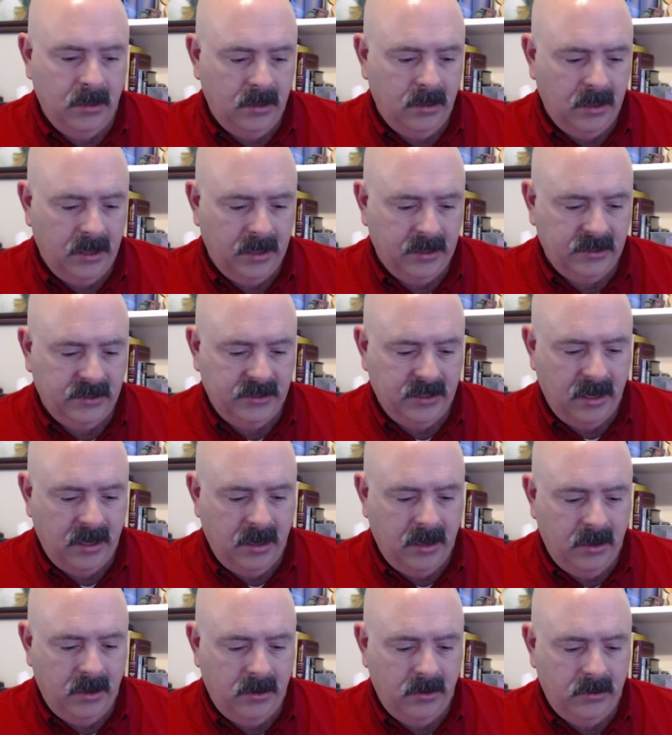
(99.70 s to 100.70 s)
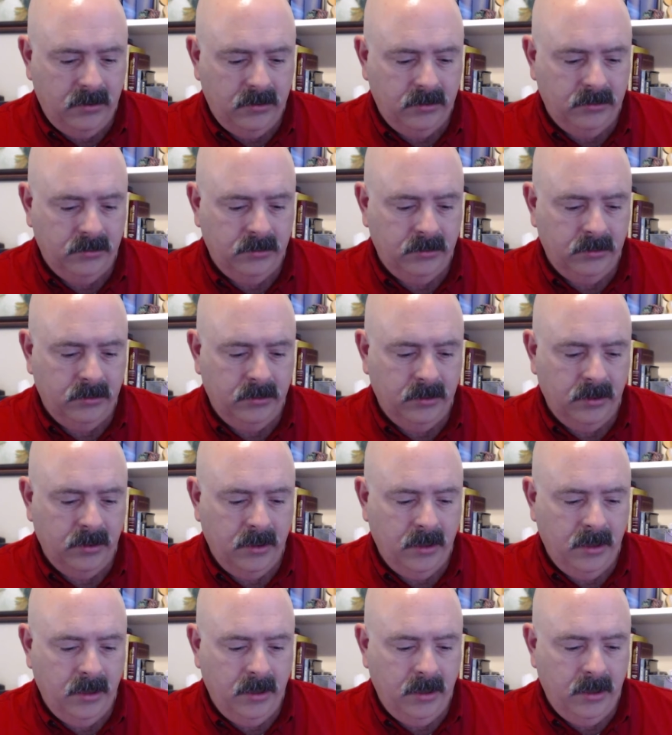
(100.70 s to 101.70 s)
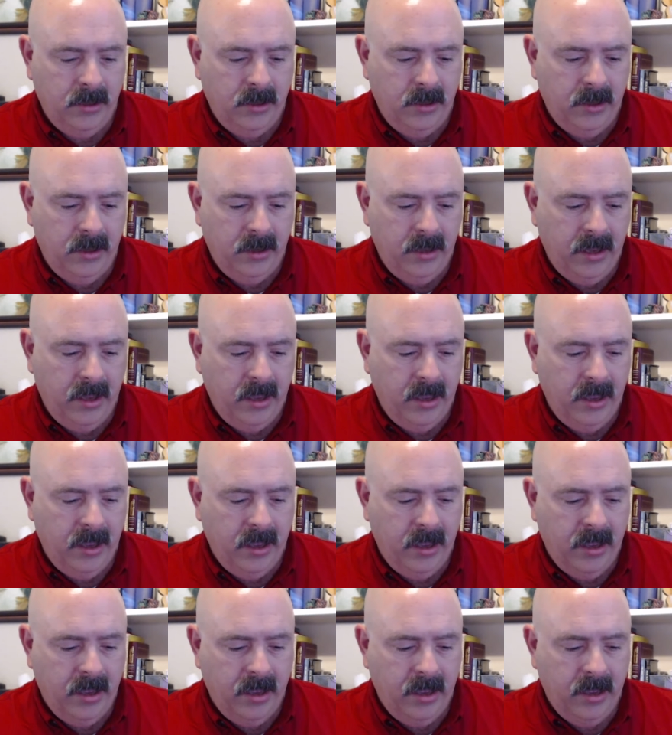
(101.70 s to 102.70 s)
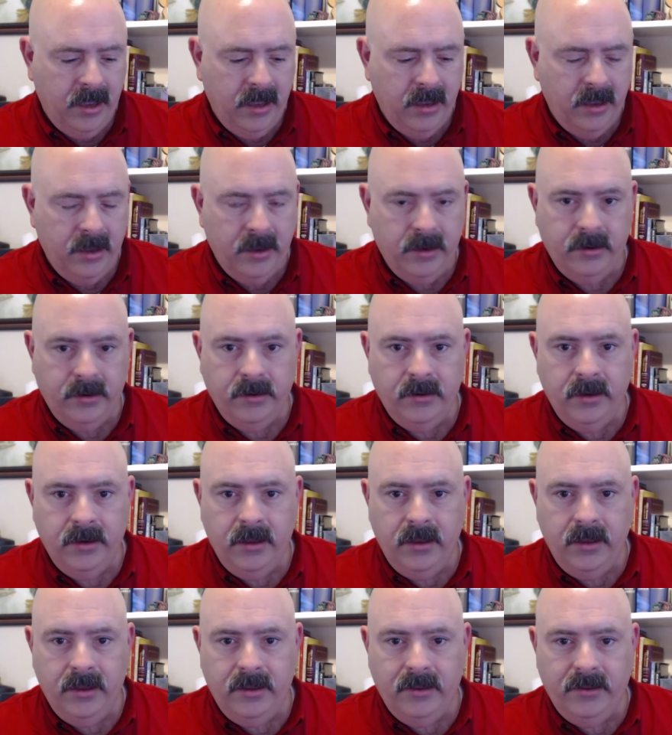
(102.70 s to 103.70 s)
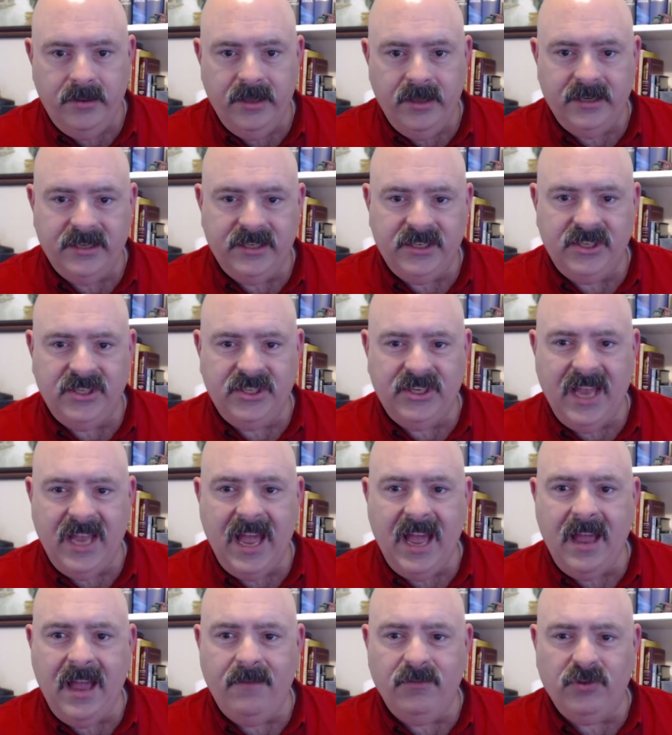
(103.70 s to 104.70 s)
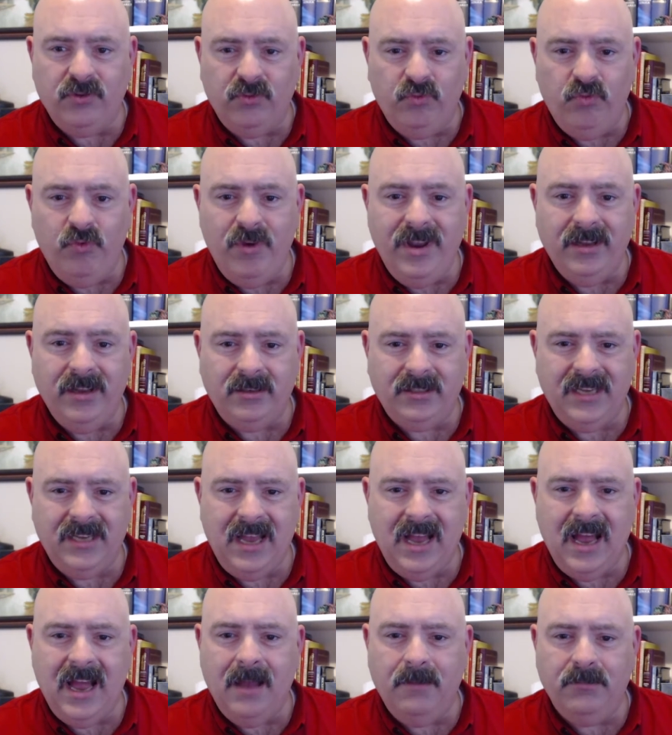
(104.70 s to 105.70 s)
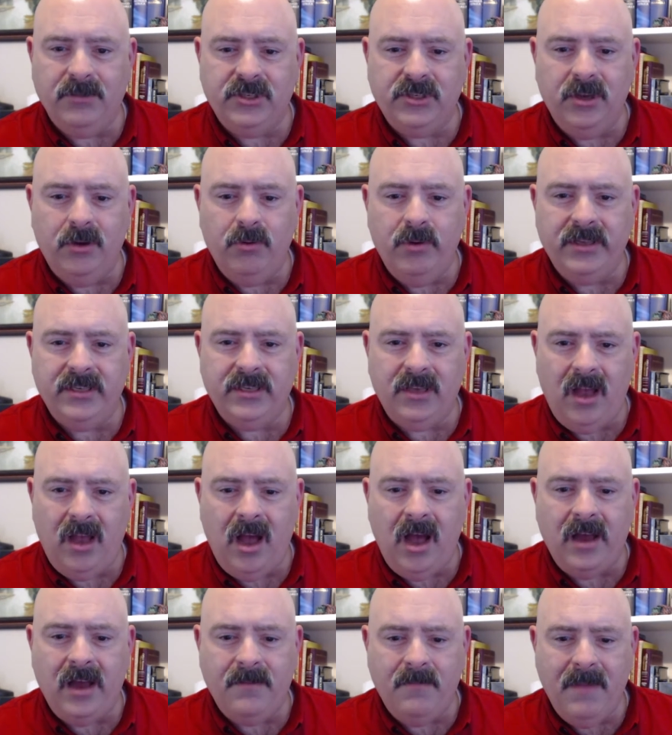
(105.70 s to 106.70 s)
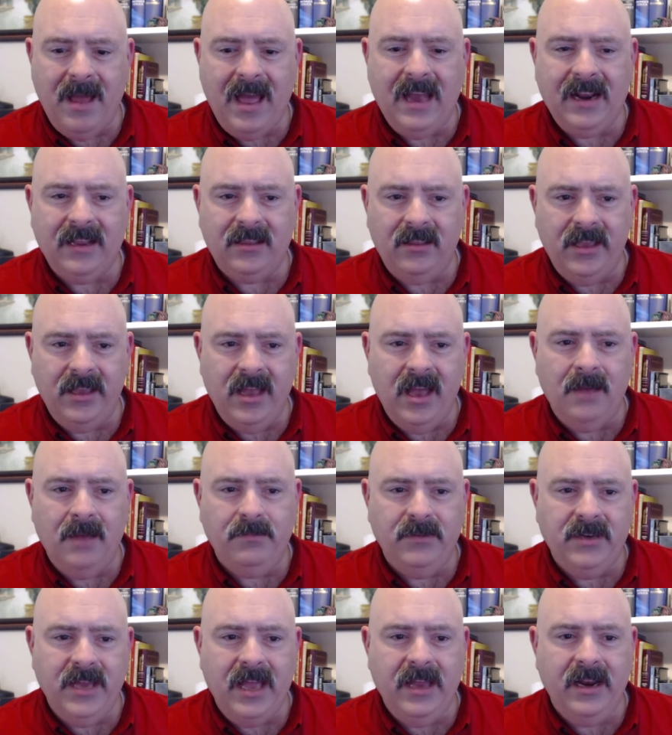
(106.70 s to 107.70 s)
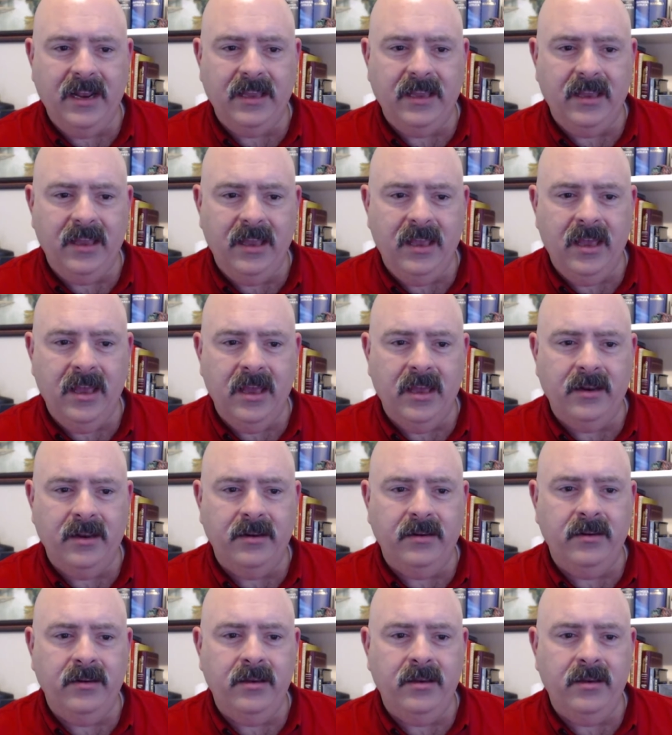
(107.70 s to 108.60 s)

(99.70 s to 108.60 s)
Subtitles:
so. And this saves real time, so it's automatically updating in